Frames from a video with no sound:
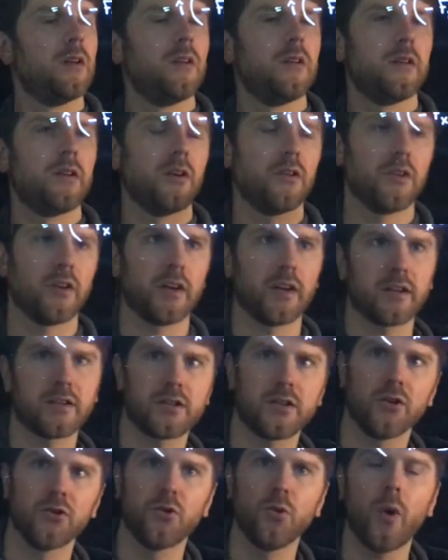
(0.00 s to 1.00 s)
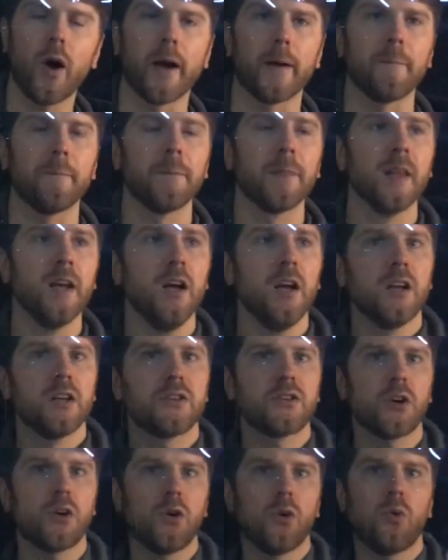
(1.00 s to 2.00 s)
delta x delta y.
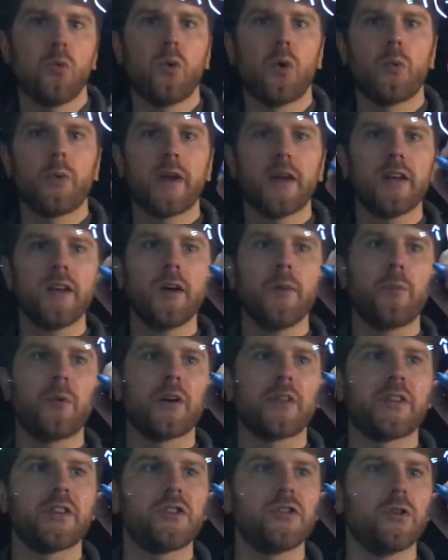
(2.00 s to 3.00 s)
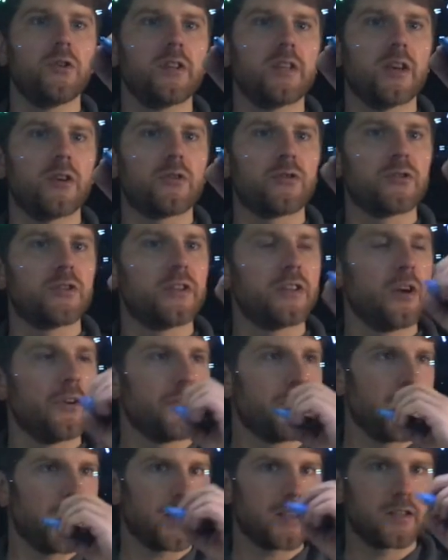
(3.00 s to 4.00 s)
So what we end up with is, notice how there's a
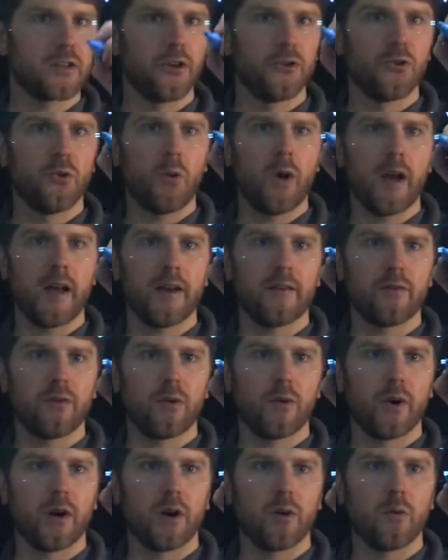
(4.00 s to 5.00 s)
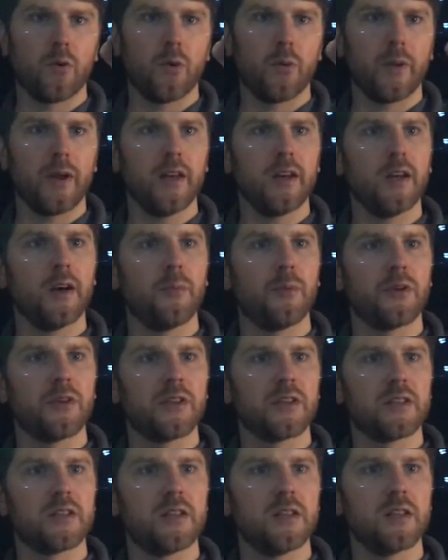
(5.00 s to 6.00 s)
delta x delta y everywhere. What we end up with
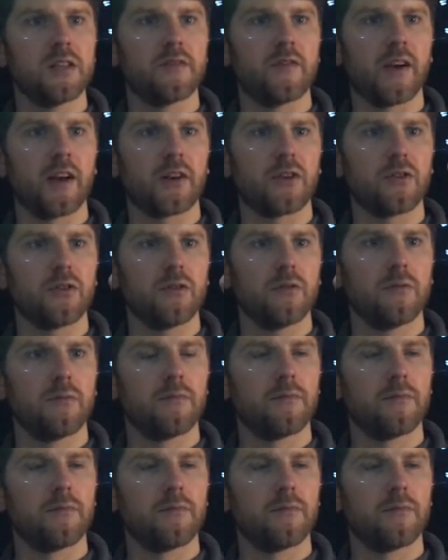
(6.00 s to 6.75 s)
is this vector,